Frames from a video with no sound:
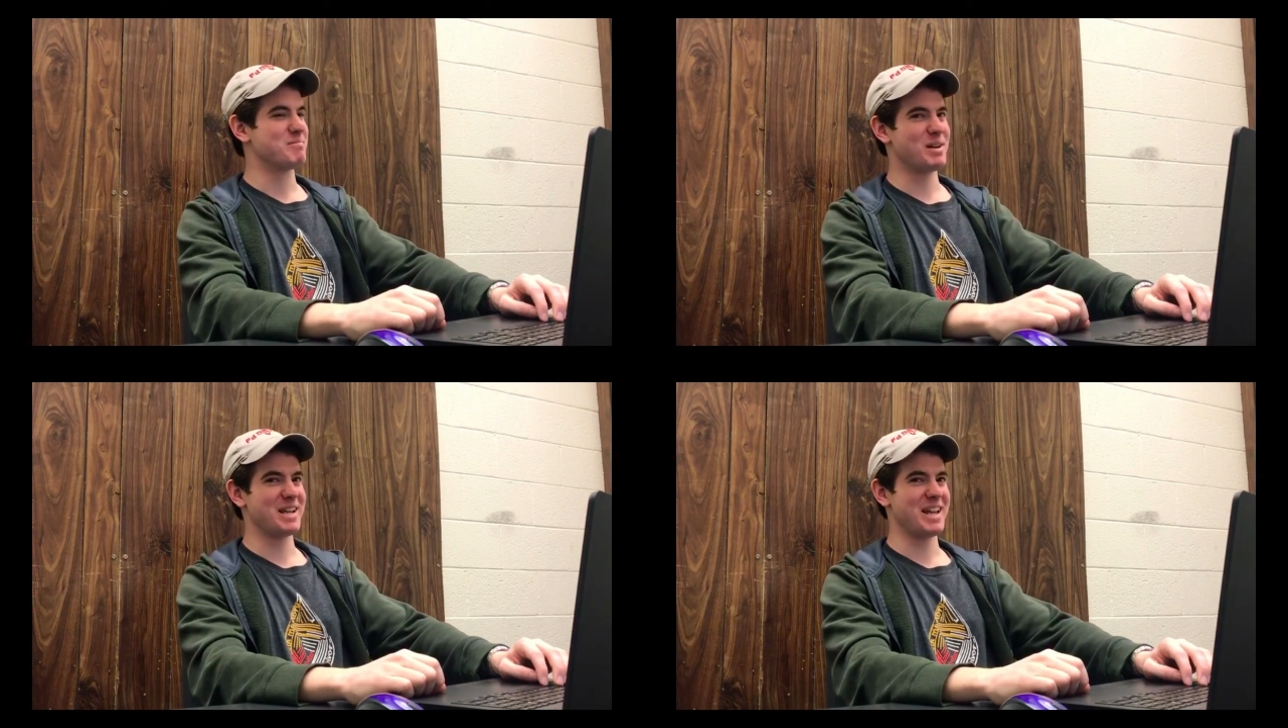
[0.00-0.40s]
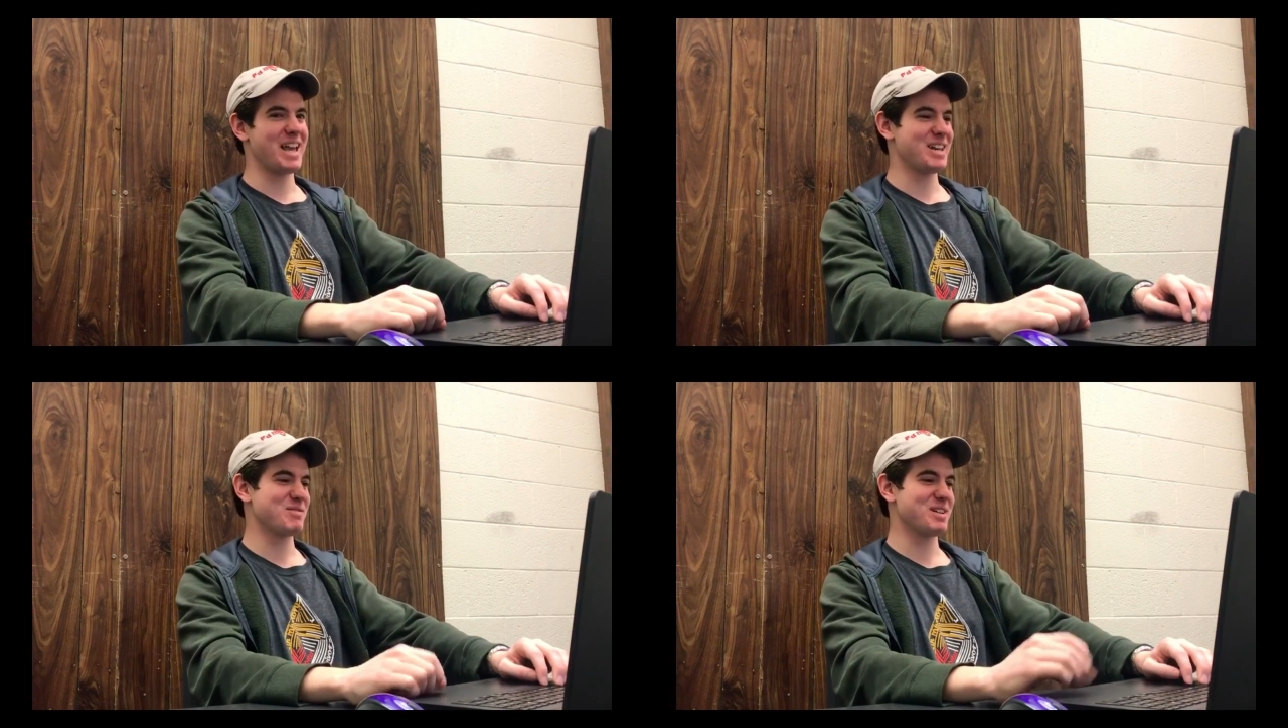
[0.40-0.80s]
But
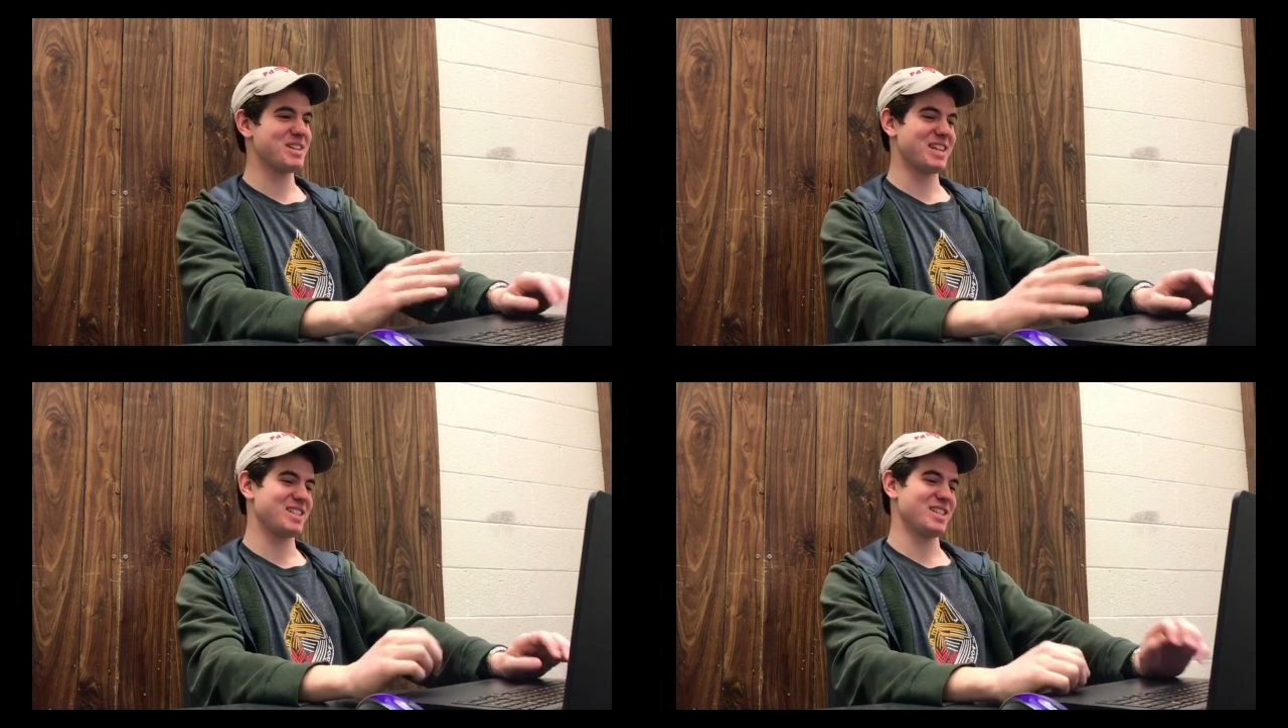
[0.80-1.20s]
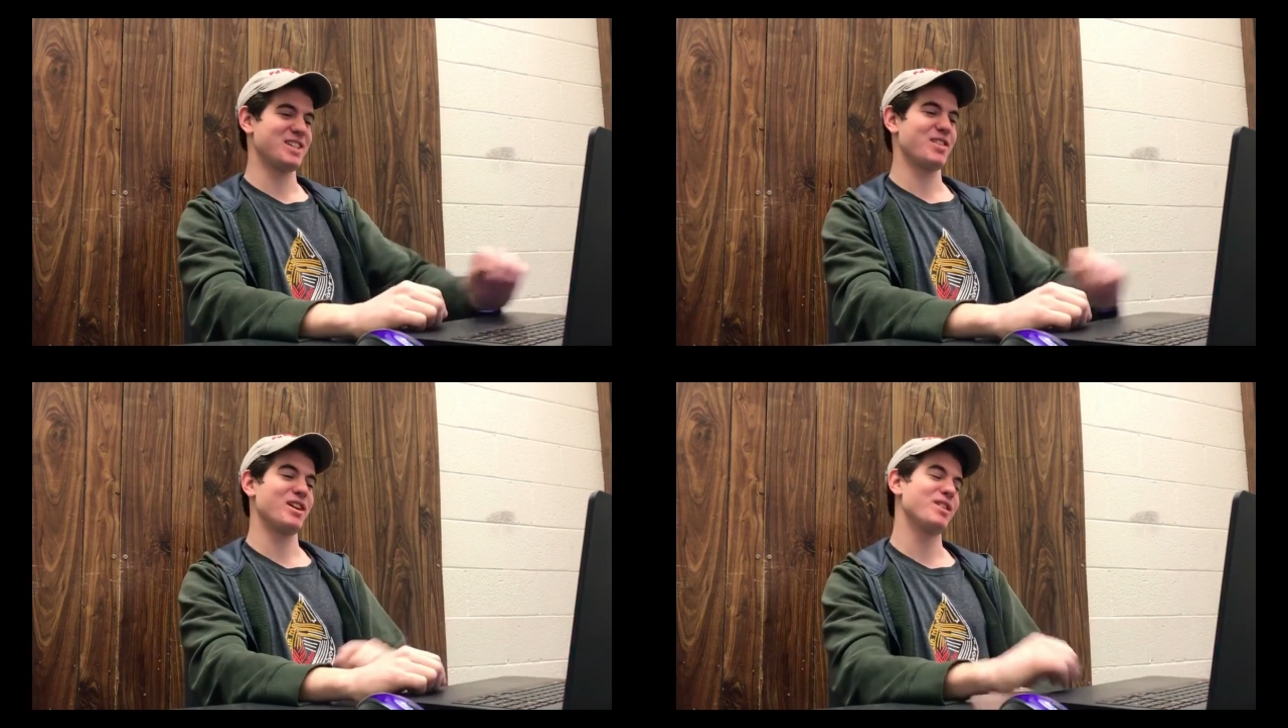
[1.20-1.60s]
anyways, that's
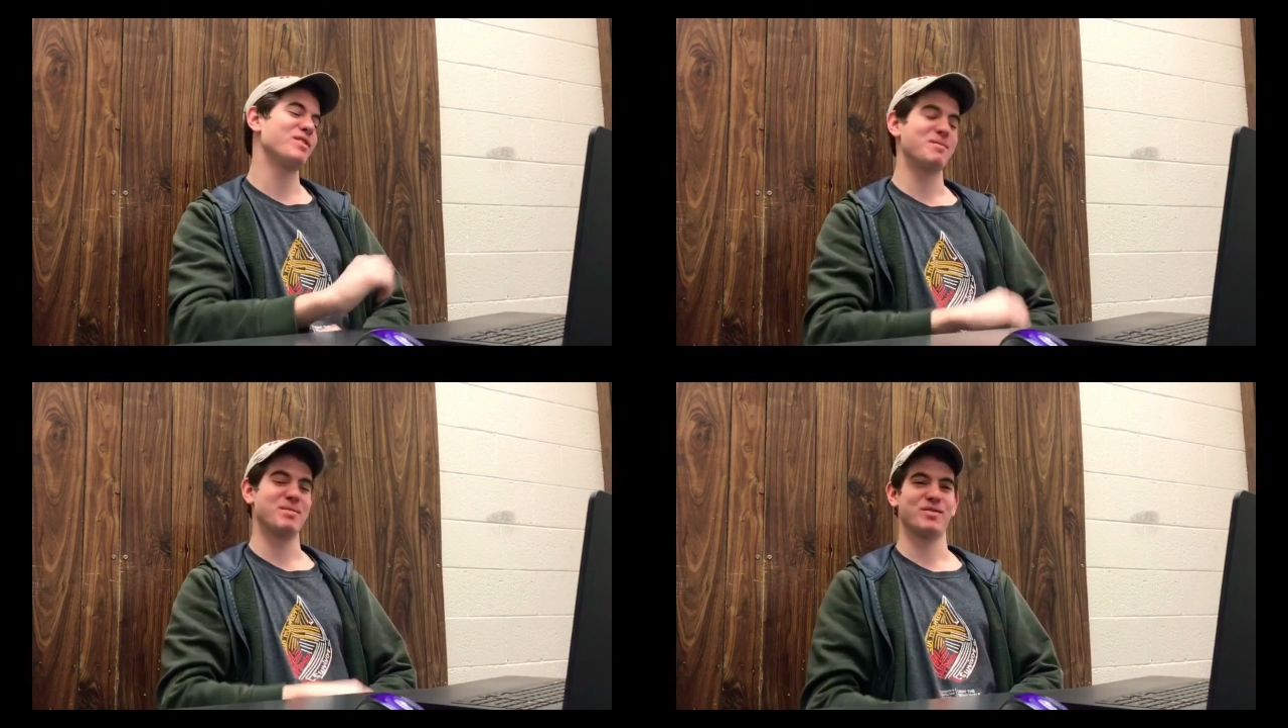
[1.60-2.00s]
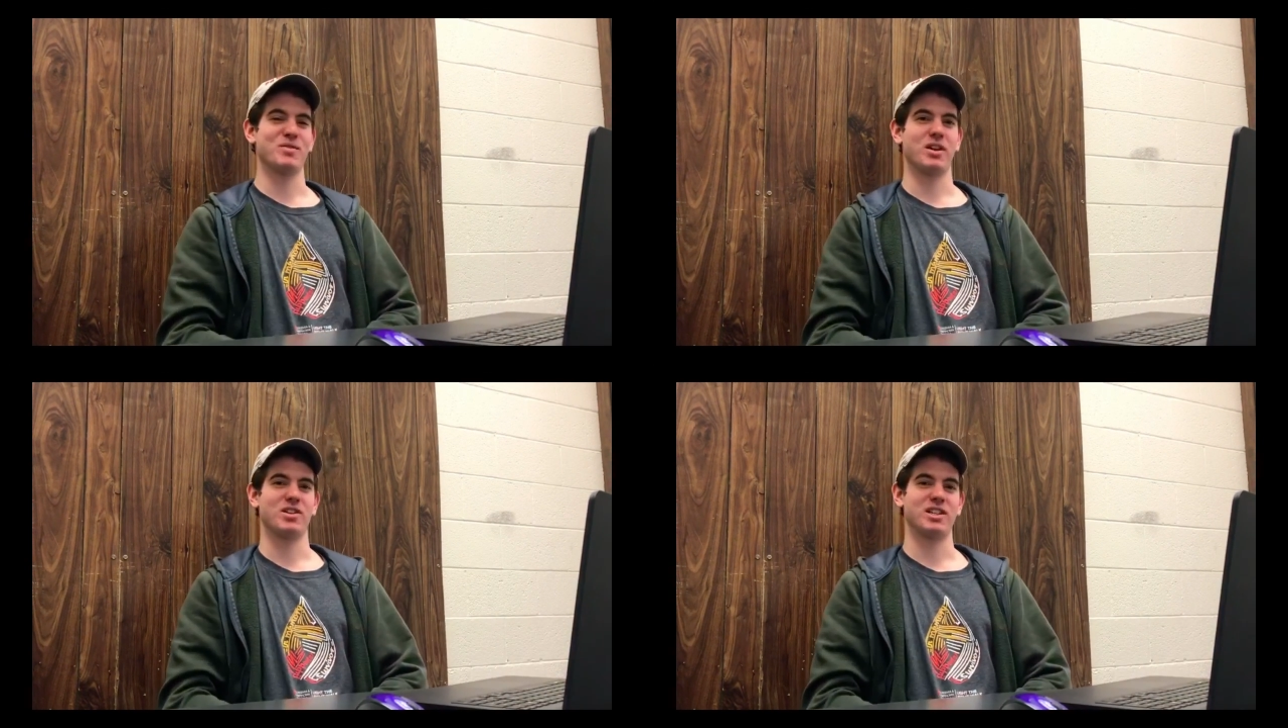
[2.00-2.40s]
it. Thank you very much
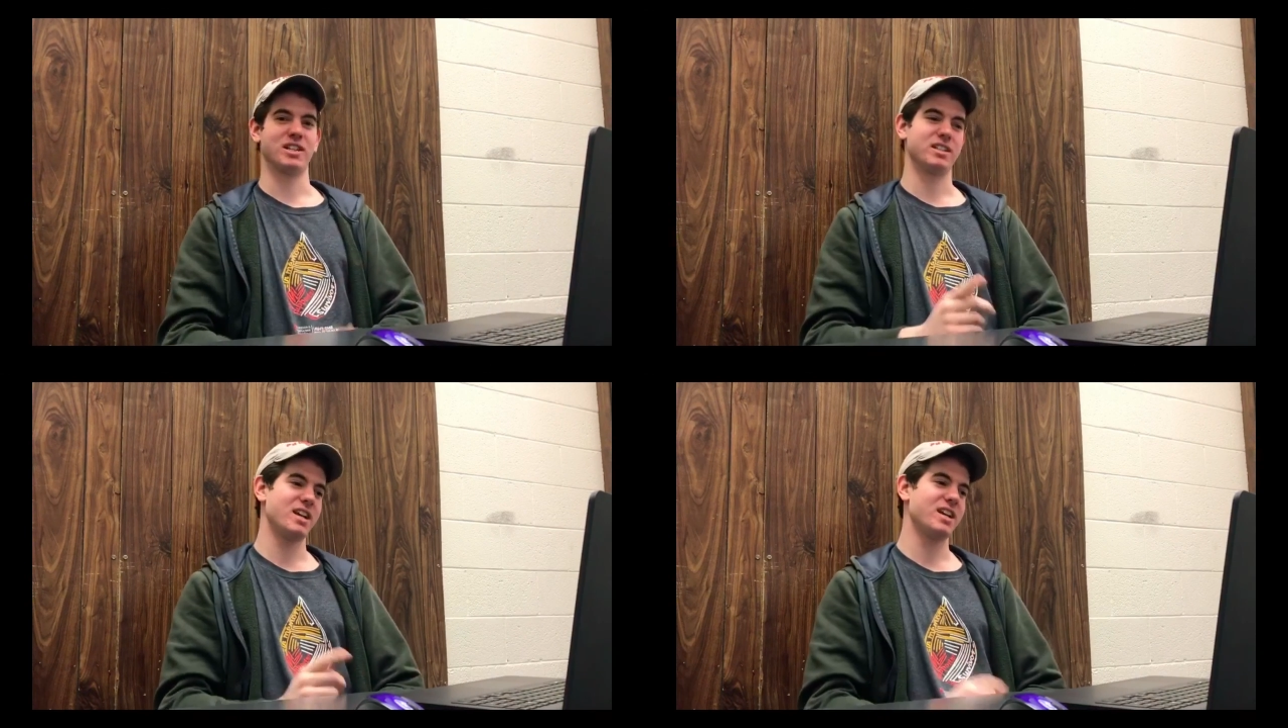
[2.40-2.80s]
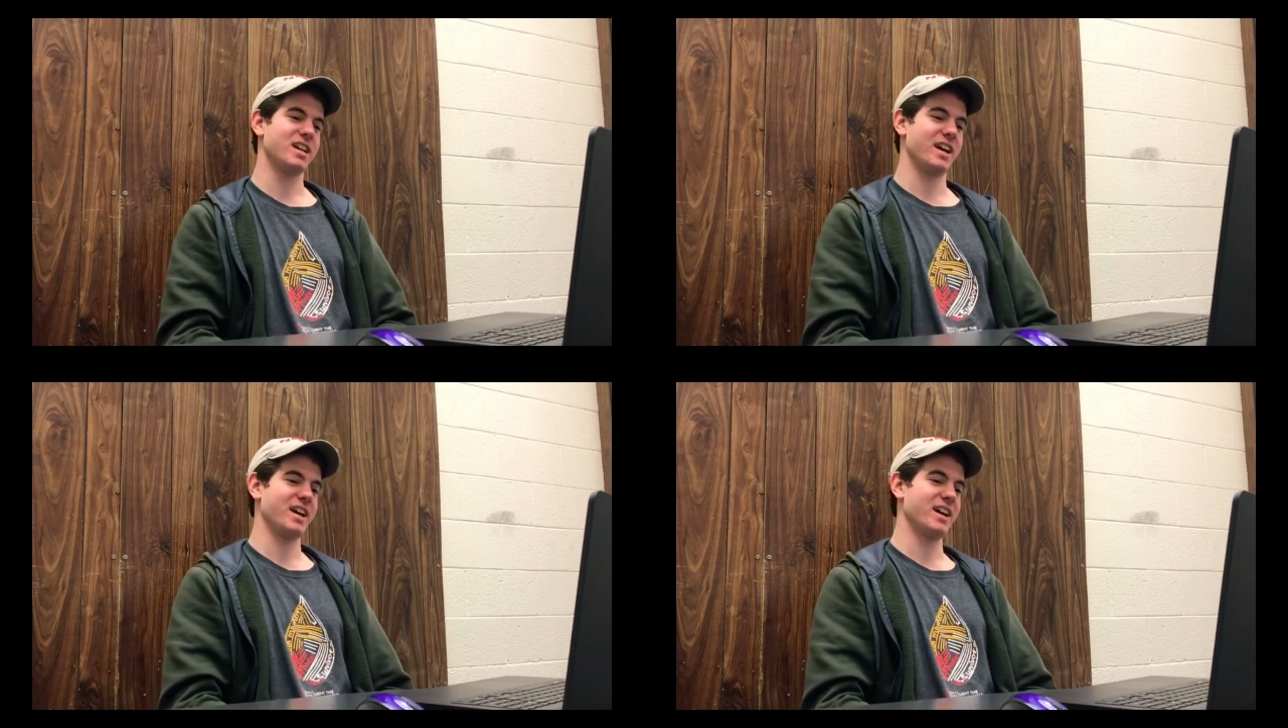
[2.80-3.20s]
for watching.
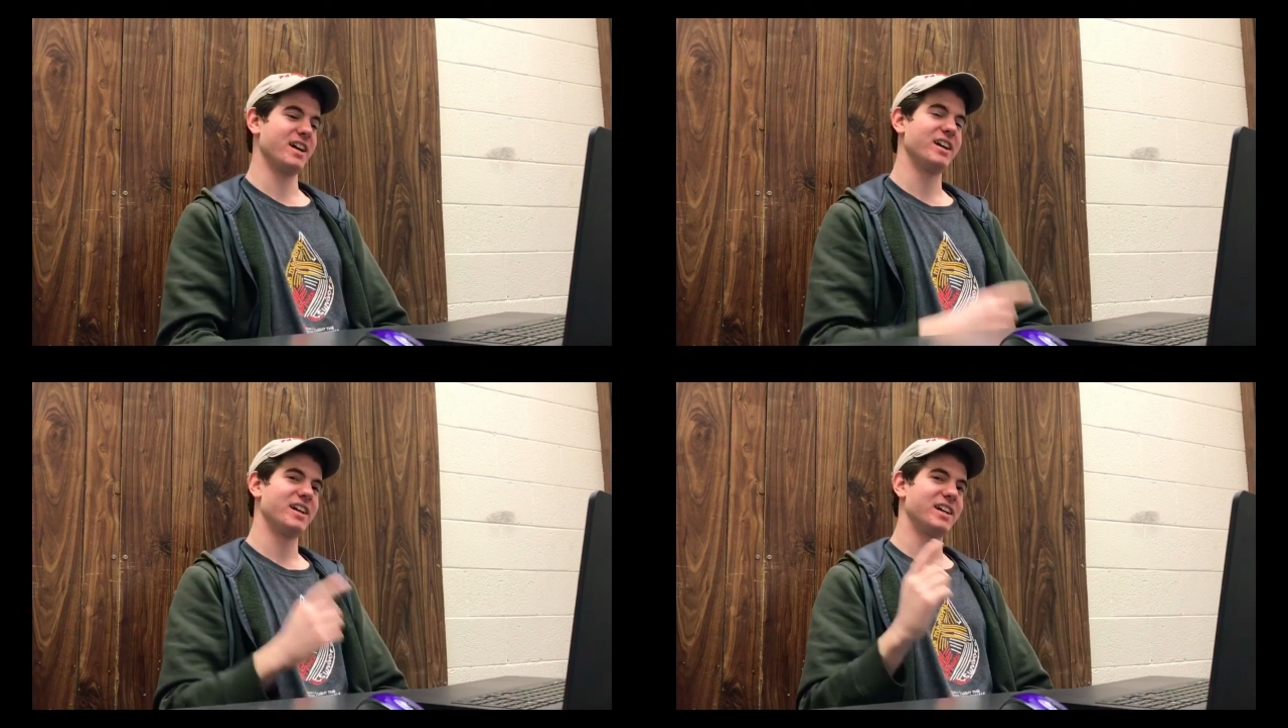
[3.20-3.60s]
Take care.